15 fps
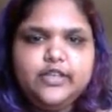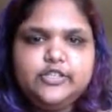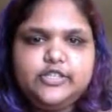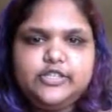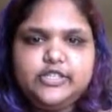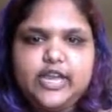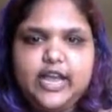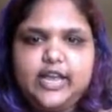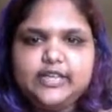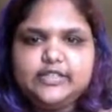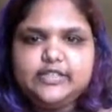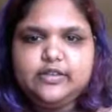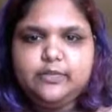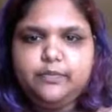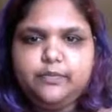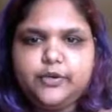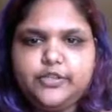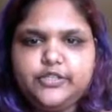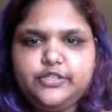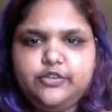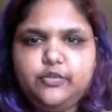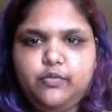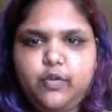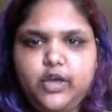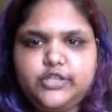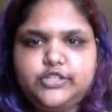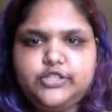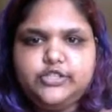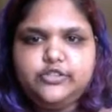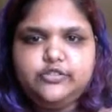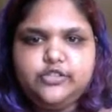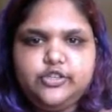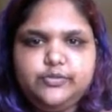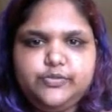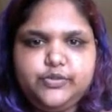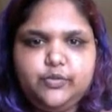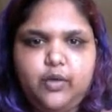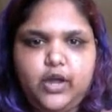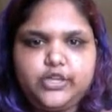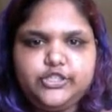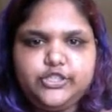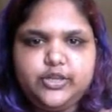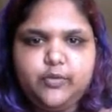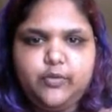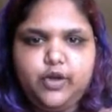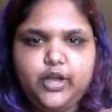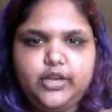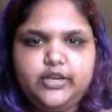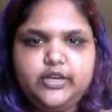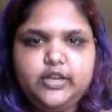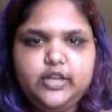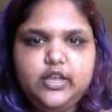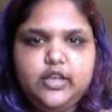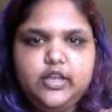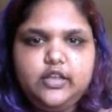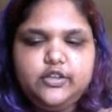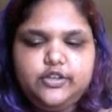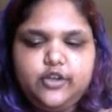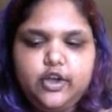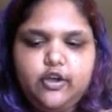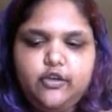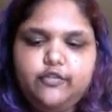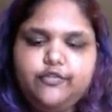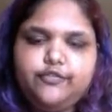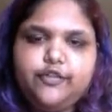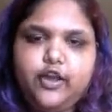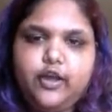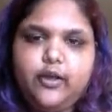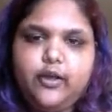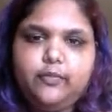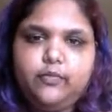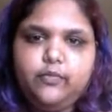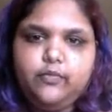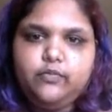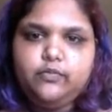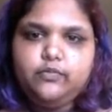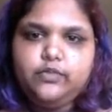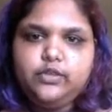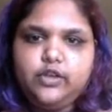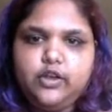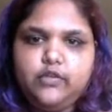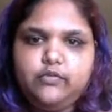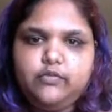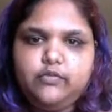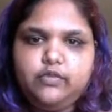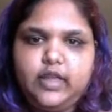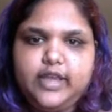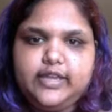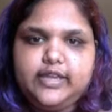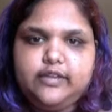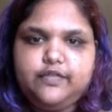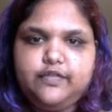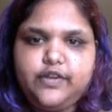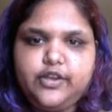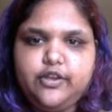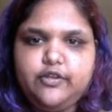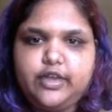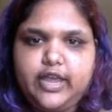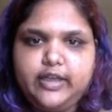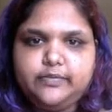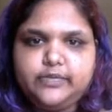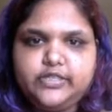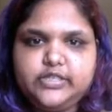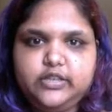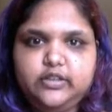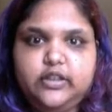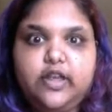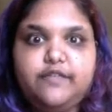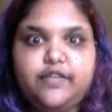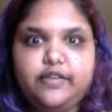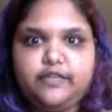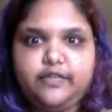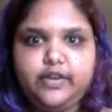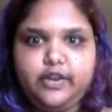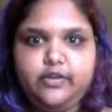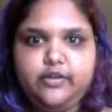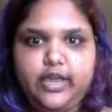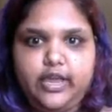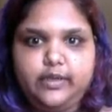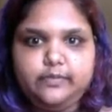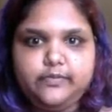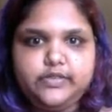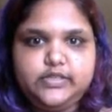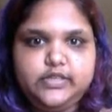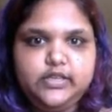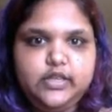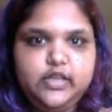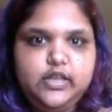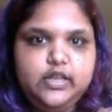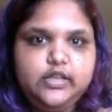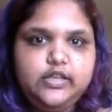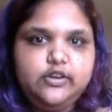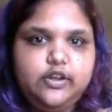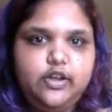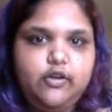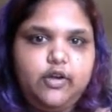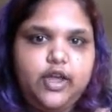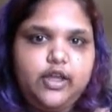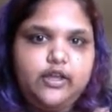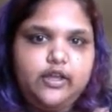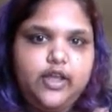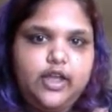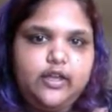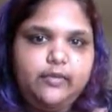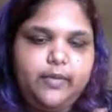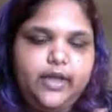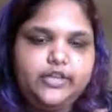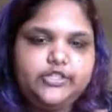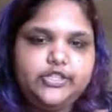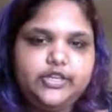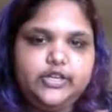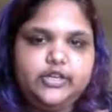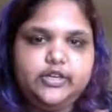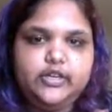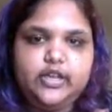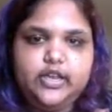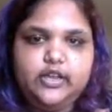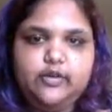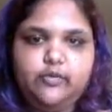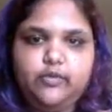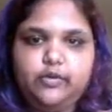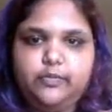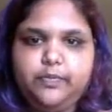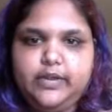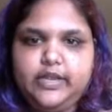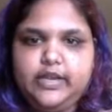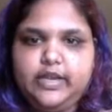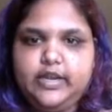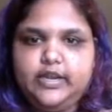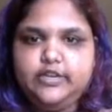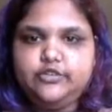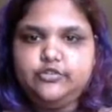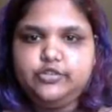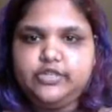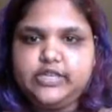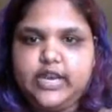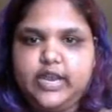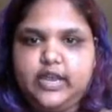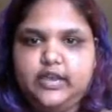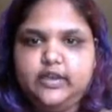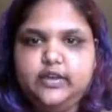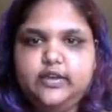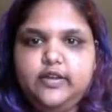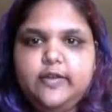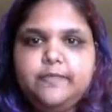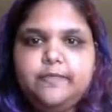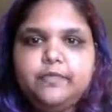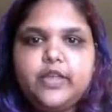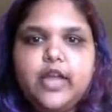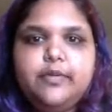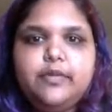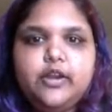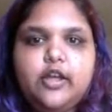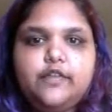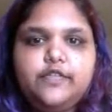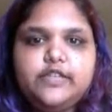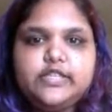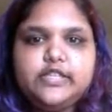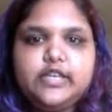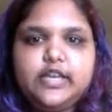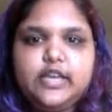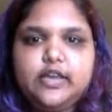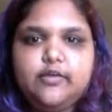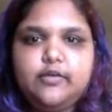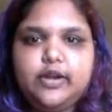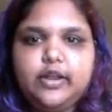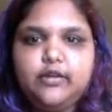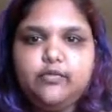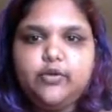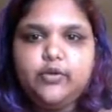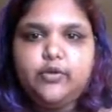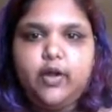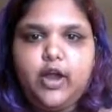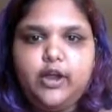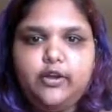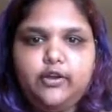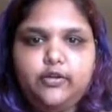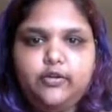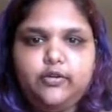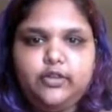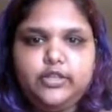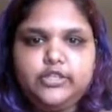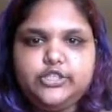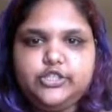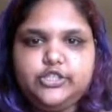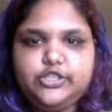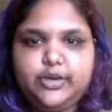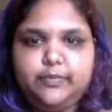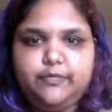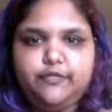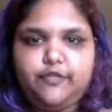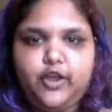just as a person who watches YouTube, to watch someone go from, liking video games to loving video games. I imagine it would be an interesting. I mean, obviously, it would require a relationship